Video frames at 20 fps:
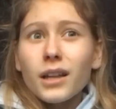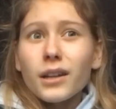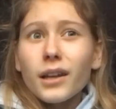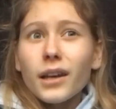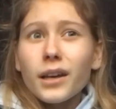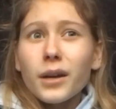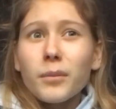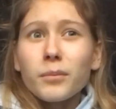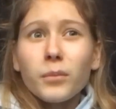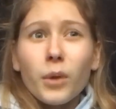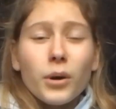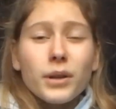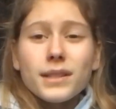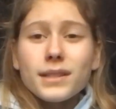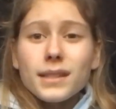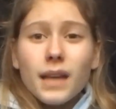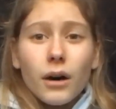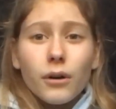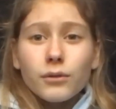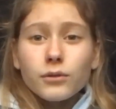like
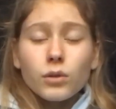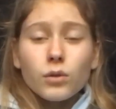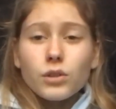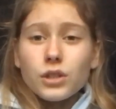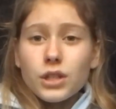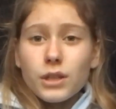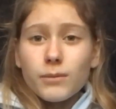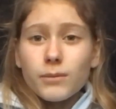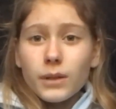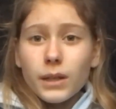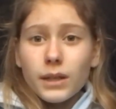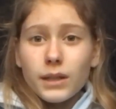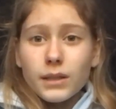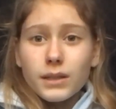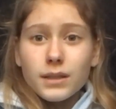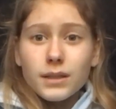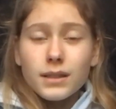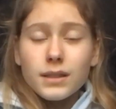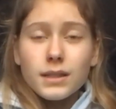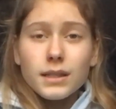most self-taught
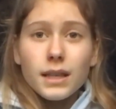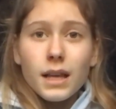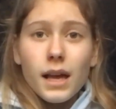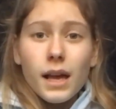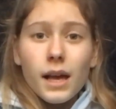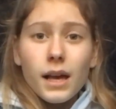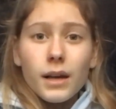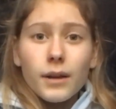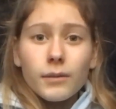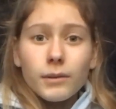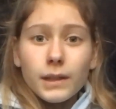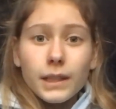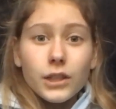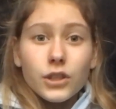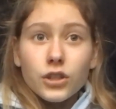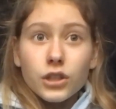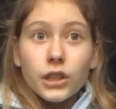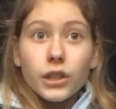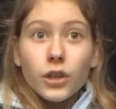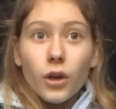gymnasts
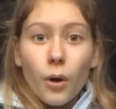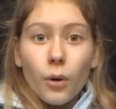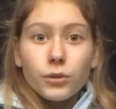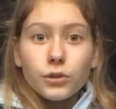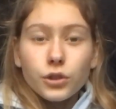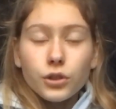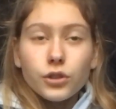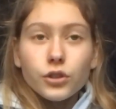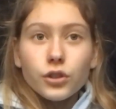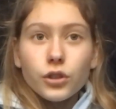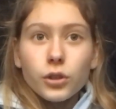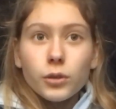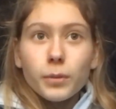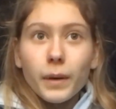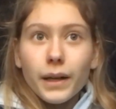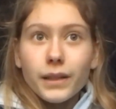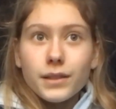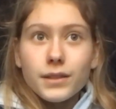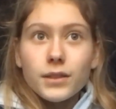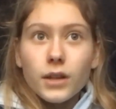literally go on YouTube
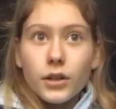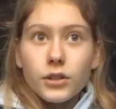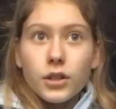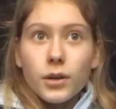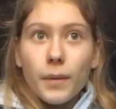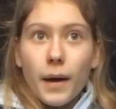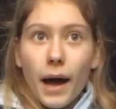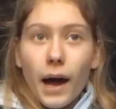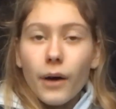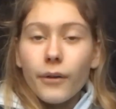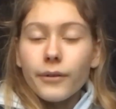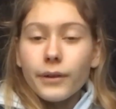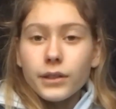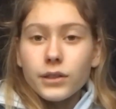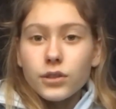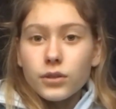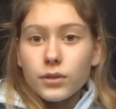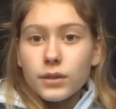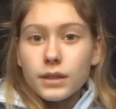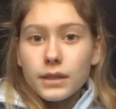and search up how they
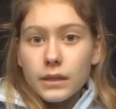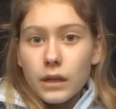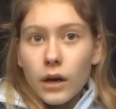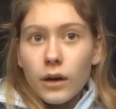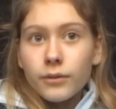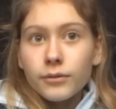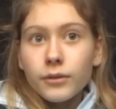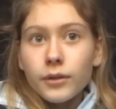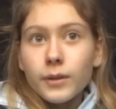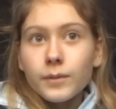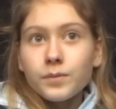do stuff.